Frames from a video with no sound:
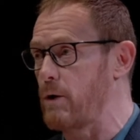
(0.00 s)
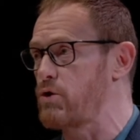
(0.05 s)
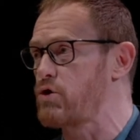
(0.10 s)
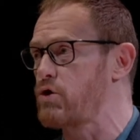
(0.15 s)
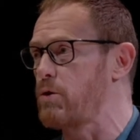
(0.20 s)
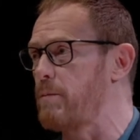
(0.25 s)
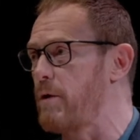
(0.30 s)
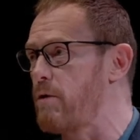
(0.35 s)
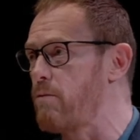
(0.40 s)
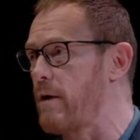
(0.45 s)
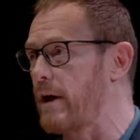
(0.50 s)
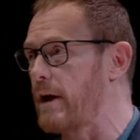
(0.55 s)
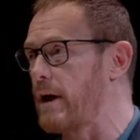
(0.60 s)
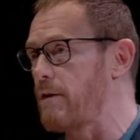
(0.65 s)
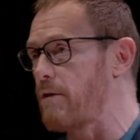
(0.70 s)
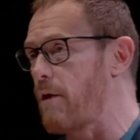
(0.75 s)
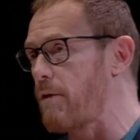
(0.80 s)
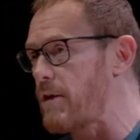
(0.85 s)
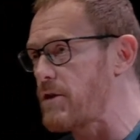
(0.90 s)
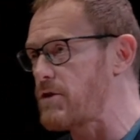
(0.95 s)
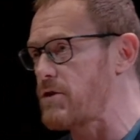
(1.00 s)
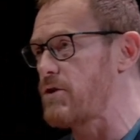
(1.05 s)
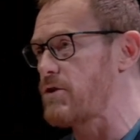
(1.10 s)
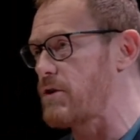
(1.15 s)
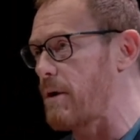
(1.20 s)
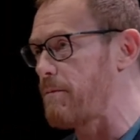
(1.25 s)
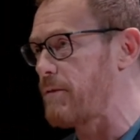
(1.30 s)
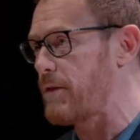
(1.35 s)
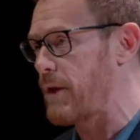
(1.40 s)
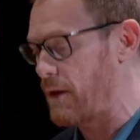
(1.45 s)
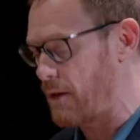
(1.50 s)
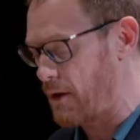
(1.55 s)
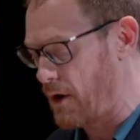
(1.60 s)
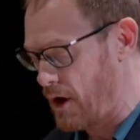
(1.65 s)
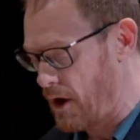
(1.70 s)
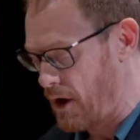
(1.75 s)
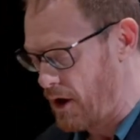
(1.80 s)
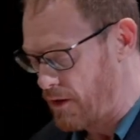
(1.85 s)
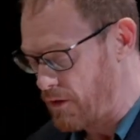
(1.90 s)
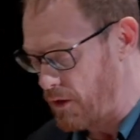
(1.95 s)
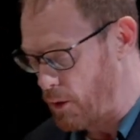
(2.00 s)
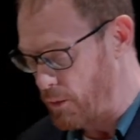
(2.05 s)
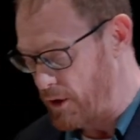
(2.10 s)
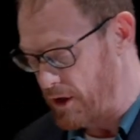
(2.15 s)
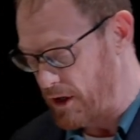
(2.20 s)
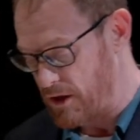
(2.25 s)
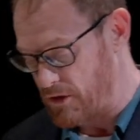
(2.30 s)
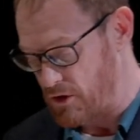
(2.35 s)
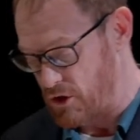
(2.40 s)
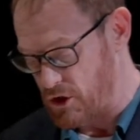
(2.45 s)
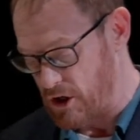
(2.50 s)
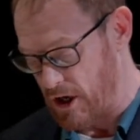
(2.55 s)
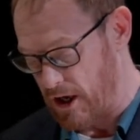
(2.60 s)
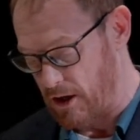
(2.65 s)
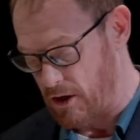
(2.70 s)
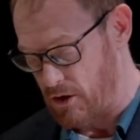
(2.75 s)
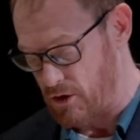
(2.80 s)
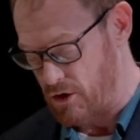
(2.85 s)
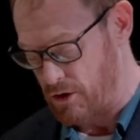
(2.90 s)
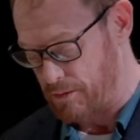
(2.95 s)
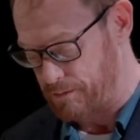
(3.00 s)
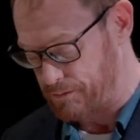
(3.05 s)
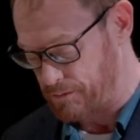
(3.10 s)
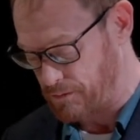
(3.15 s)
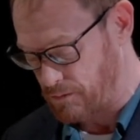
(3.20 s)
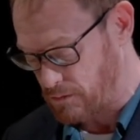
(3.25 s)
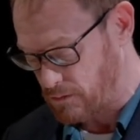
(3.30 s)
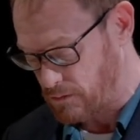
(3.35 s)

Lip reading: bells should be ringing, that this is something that we need to challenge.